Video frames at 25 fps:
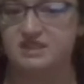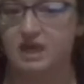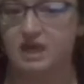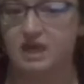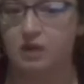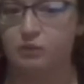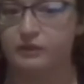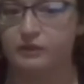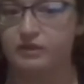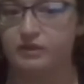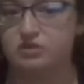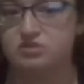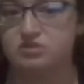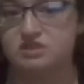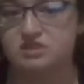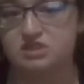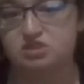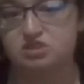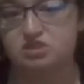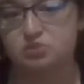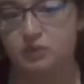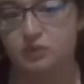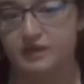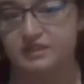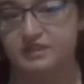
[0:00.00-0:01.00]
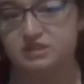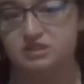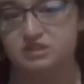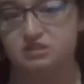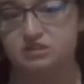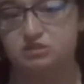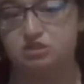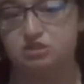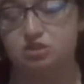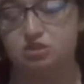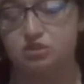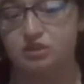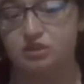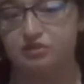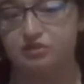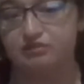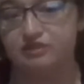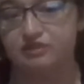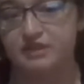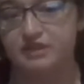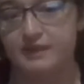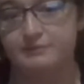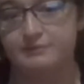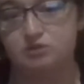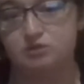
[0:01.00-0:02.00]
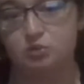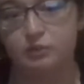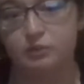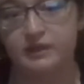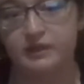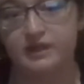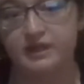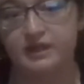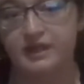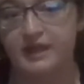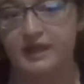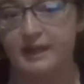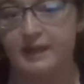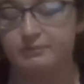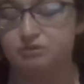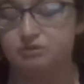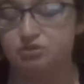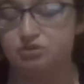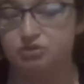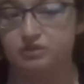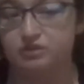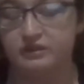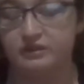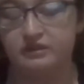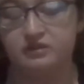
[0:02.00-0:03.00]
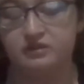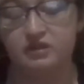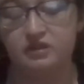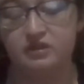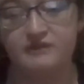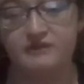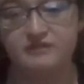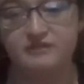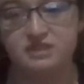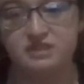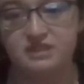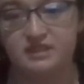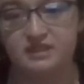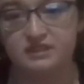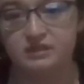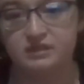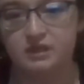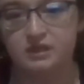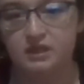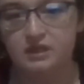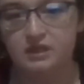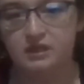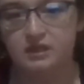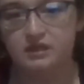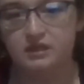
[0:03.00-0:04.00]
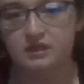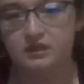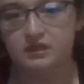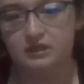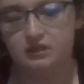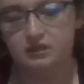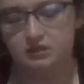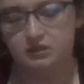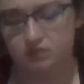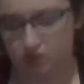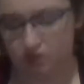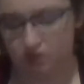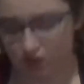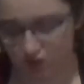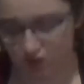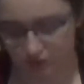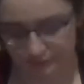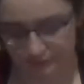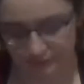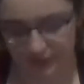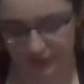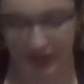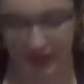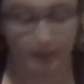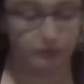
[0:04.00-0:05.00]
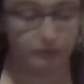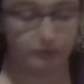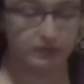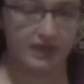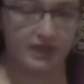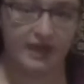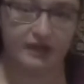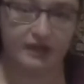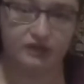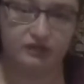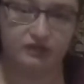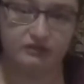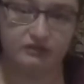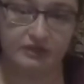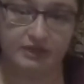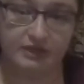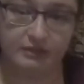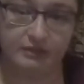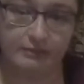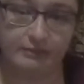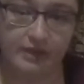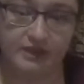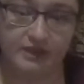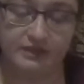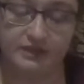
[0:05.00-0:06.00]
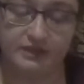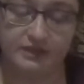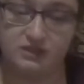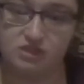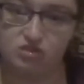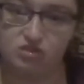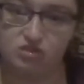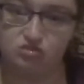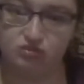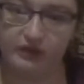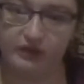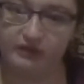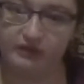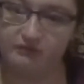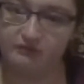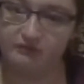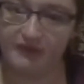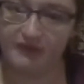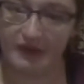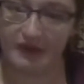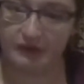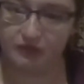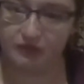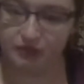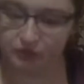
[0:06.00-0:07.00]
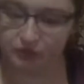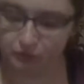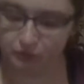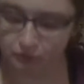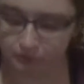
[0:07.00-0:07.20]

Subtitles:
We use this 2 to 3 times a week. He absolutely loves it. I would highly recommend. It's a great value.